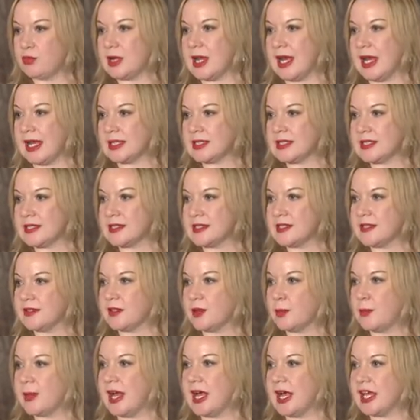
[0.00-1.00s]
practice that
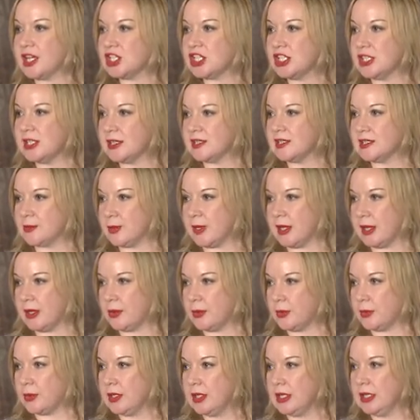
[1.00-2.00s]
they're passionate
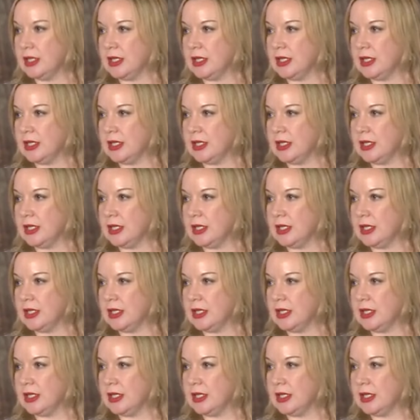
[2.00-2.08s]
about,